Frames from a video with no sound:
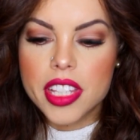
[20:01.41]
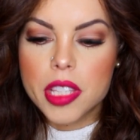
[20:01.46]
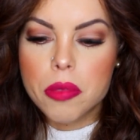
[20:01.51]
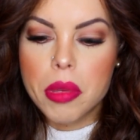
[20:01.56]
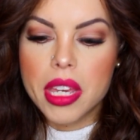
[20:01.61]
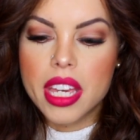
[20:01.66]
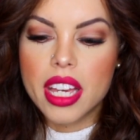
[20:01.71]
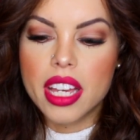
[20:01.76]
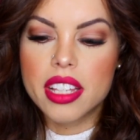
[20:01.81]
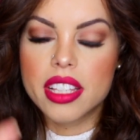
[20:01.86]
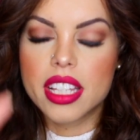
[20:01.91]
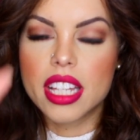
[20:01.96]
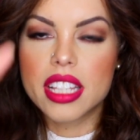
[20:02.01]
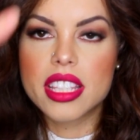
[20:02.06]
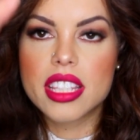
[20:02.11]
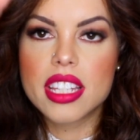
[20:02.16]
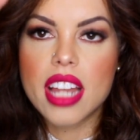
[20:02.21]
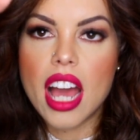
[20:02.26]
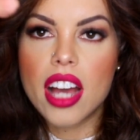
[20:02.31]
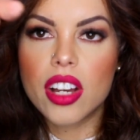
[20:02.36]
this because
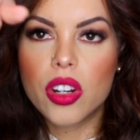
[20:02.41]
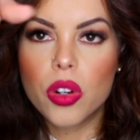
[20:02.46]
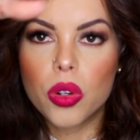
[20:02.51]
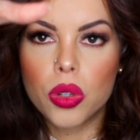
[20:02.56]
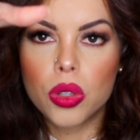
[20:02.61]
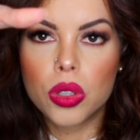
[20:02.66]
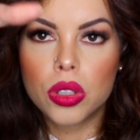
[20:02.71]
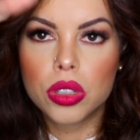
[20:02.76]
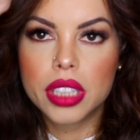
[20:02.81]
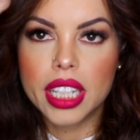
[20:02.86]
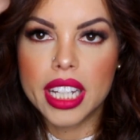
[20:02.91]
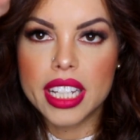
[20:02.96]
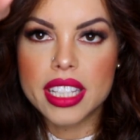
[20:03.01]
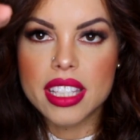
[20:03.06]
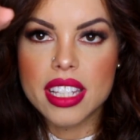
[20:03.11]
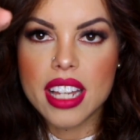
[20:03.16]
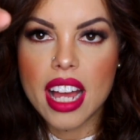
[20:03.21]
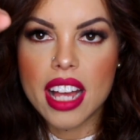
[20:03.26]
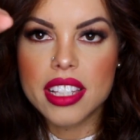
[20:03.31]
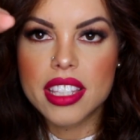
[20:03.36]
it's not gold,
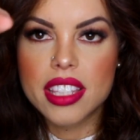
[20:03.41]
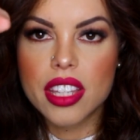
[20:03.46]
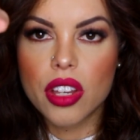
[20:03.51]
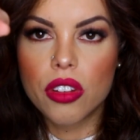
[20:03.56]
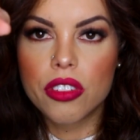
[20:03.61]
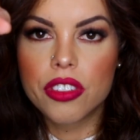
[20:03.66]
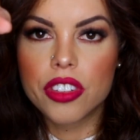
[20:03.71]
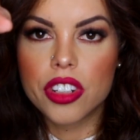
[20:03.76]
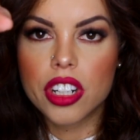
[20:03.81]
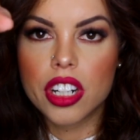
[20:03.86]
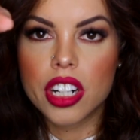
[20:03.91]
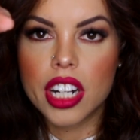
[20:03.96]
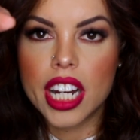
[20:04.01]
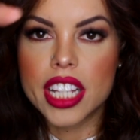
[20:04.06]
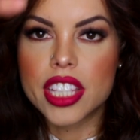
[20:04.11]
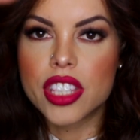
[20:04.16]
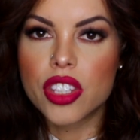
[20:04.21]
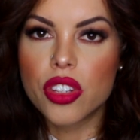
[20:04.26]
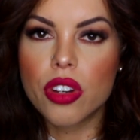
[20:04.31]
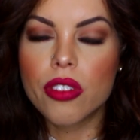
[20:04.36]
it's not silver,
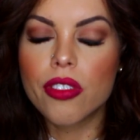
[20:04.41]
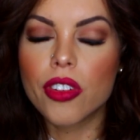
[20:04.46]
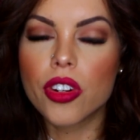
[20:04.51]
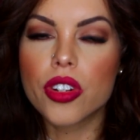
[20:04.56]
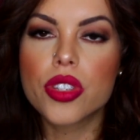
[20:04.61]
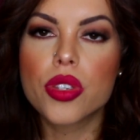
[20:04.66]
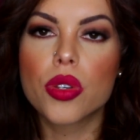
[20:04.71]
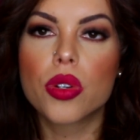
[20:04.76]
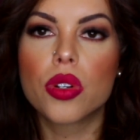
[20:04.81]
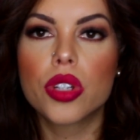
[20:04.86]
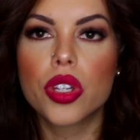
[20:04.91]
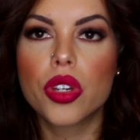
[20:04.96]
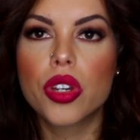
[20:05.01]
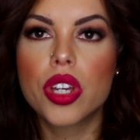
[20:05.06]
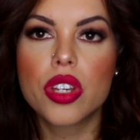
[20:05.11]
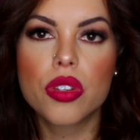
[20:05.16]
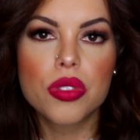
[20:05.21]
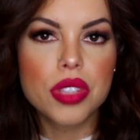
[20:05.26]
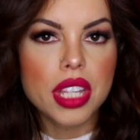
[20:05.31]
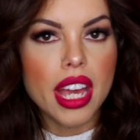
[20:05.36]
it's universal. You
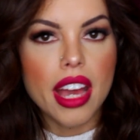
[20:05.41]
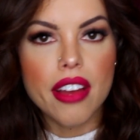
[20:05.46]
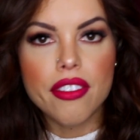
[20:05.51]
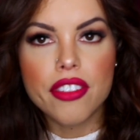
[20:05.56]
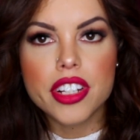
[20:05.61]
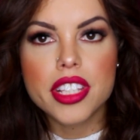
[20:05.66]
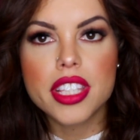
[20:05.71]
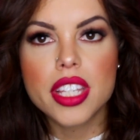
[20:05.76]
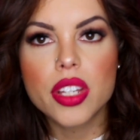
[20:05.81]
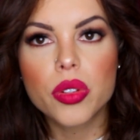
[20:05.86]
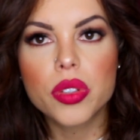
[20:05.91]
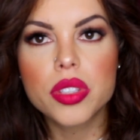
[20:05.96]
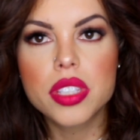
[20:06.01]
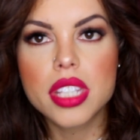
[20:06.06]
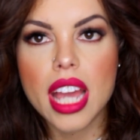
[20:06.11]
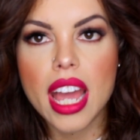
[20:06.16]
can use it every single